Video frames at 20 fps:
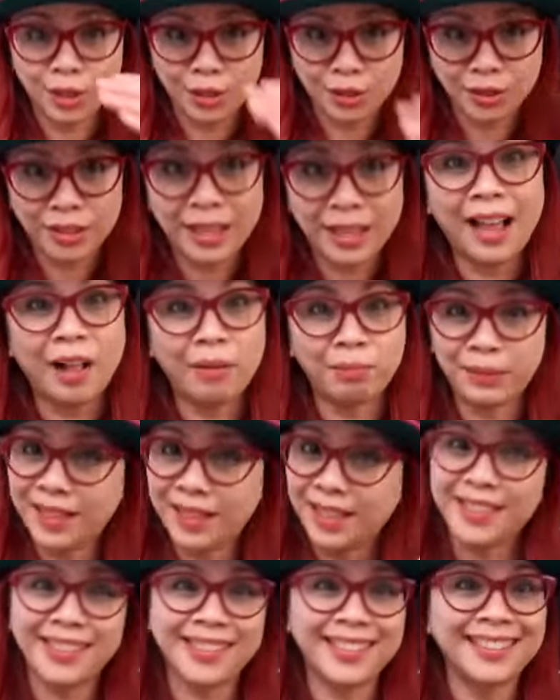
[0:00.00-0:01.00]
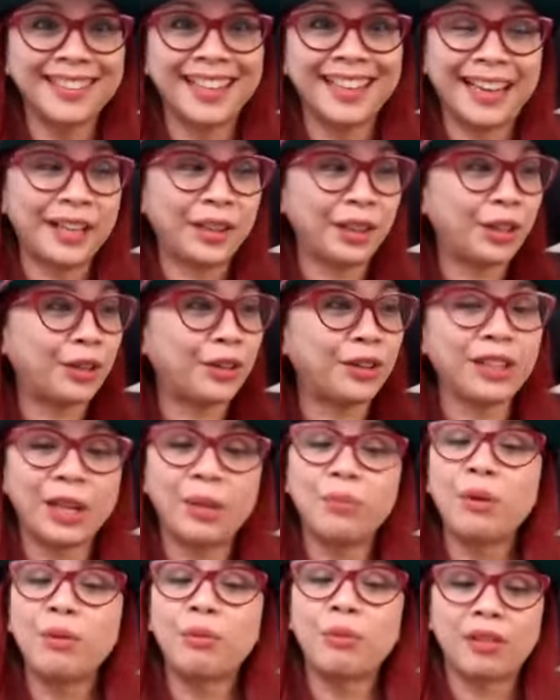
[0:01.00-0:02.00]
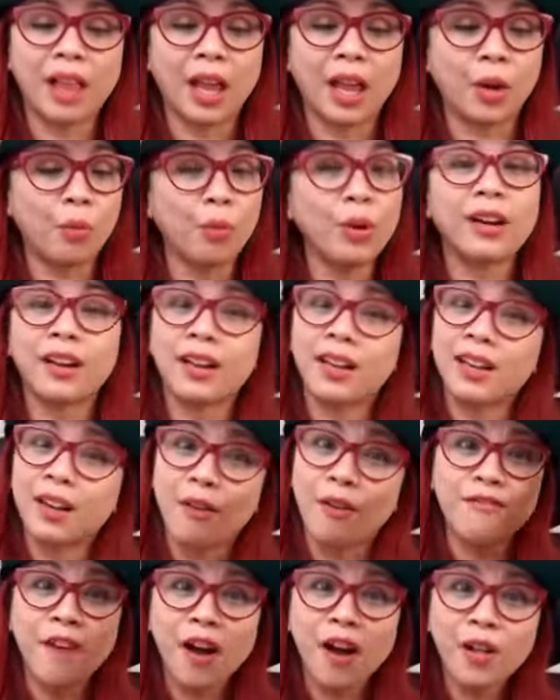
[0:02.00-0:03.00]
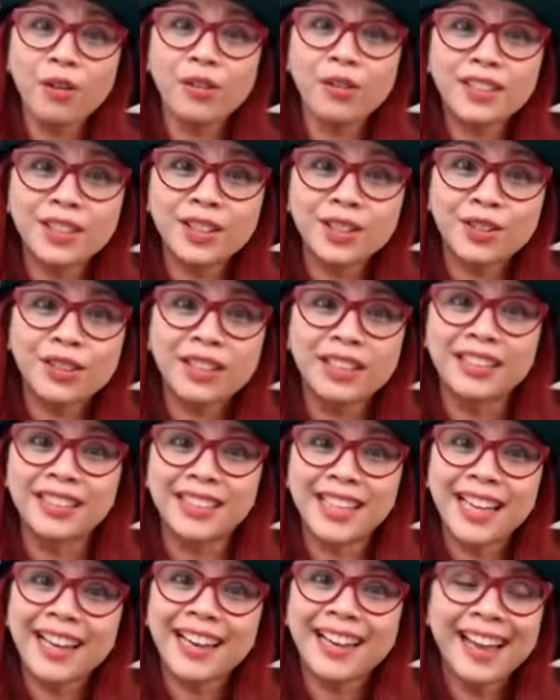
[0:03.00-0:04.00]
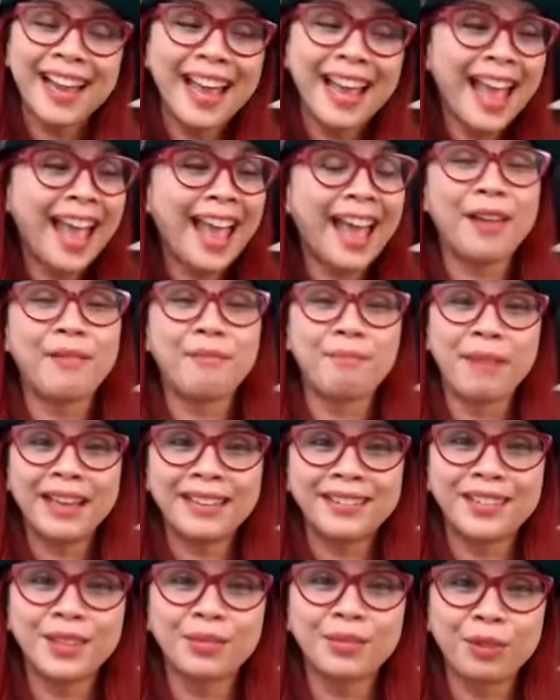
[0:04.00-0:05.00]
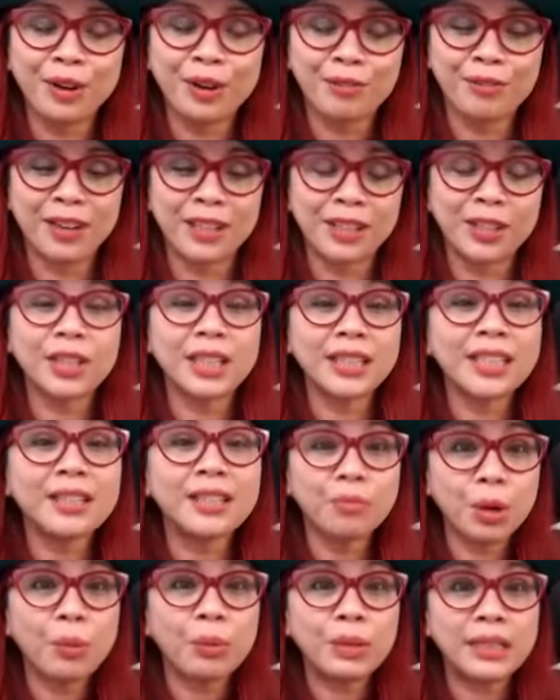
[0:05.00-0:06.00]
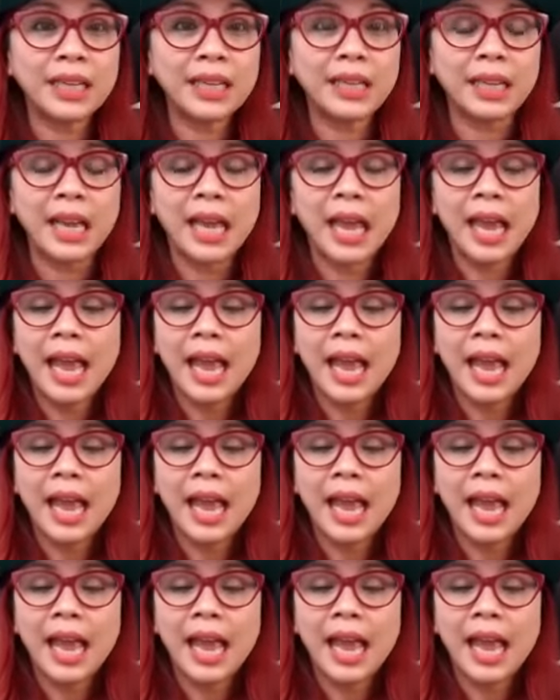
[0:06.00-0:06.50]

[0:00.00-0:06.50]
helped us like literally we were like we are going to follow this to the t and make this work for us so that's what we did